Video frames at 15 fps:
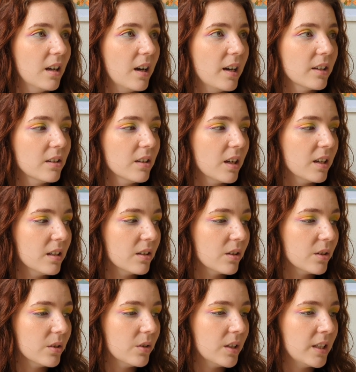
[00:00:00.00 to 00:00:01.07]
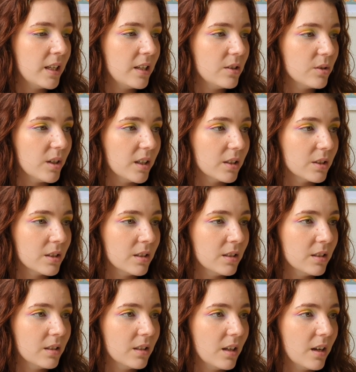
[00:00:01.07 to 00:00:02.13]
I could kind of go in any
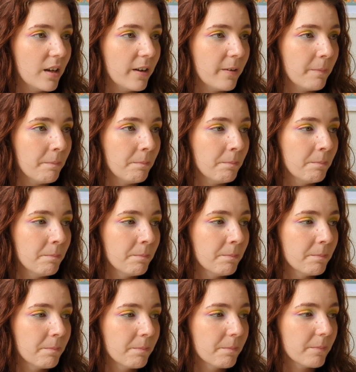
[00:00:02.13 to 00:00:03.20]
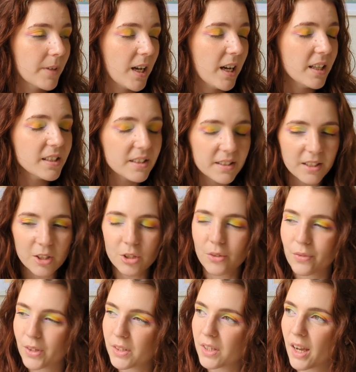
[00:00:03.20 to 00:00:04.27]
direction um, I had such a
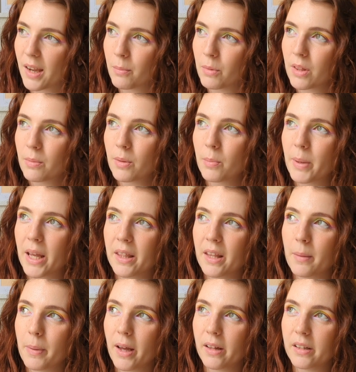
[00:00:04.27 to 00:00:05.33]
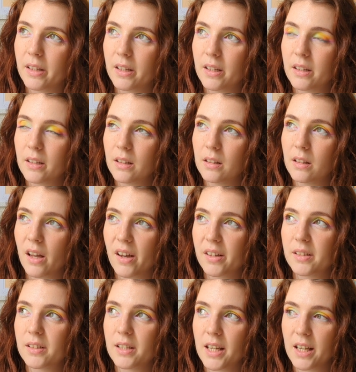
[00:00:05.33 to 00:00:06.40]
fun time with the pan that palette
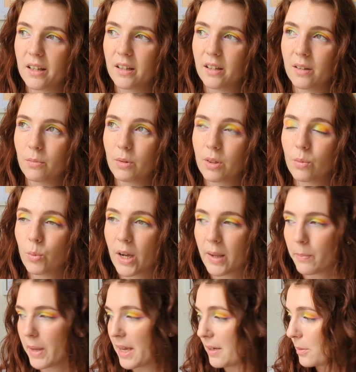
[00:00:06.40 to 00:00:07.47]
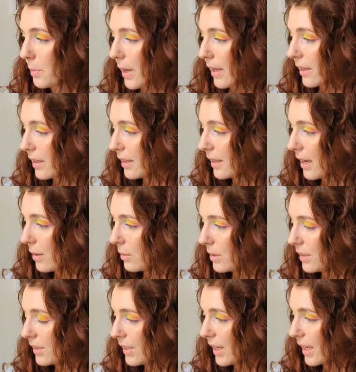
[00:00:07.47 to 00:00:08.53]
last year with the white peach palette that
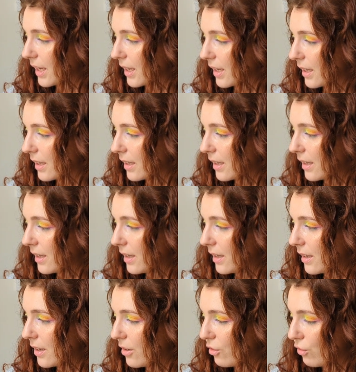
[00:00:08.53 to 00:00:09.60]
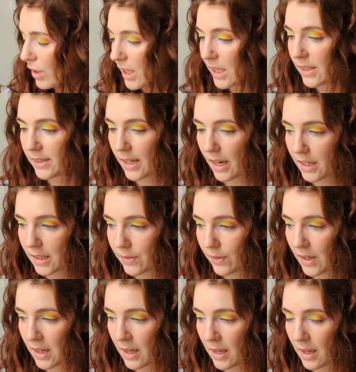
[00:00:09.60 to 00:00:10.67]
was like really
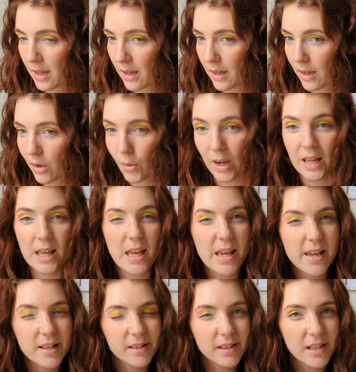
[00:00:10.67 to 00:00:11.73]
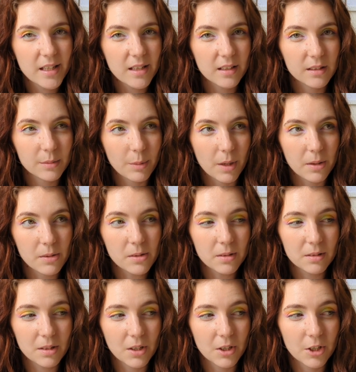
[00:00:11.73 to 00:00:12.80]
satisfying quite easy as well
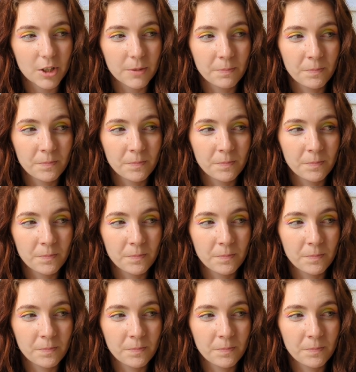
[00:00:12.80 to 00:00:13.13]
so